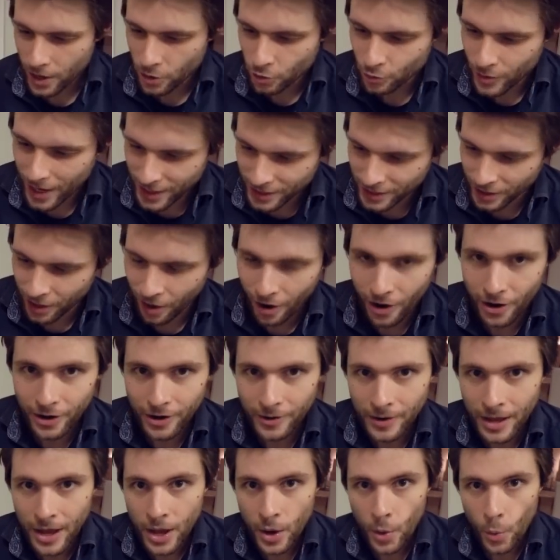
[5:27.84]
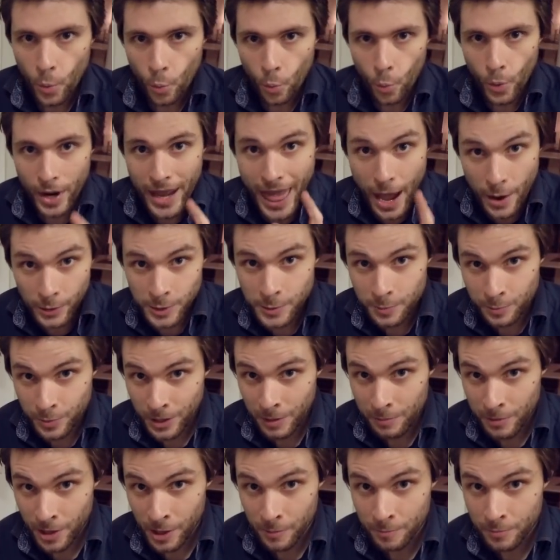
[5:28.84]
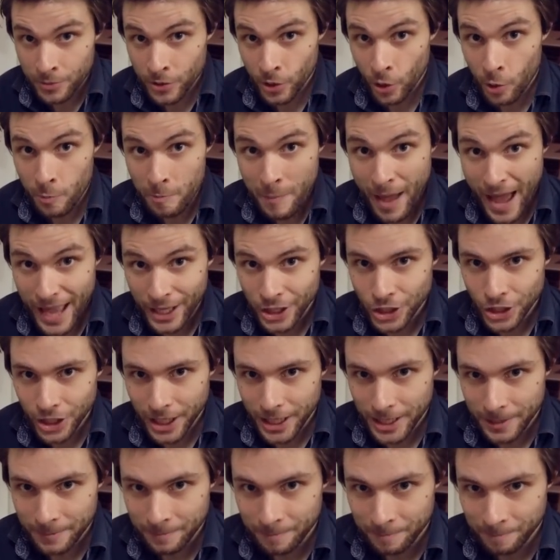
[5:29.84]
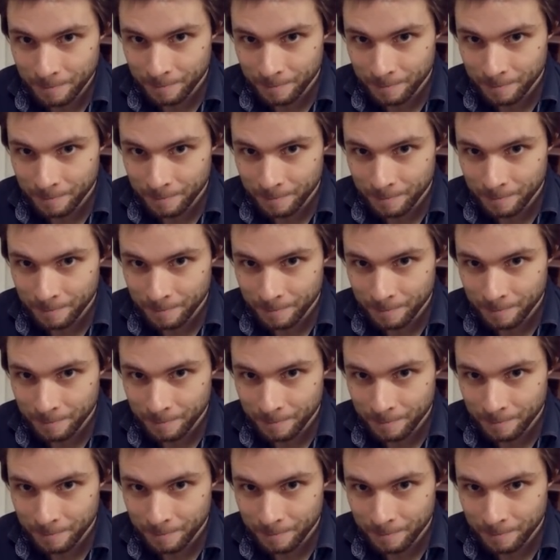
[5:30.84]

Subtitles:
a red car without Premiere Pro magic.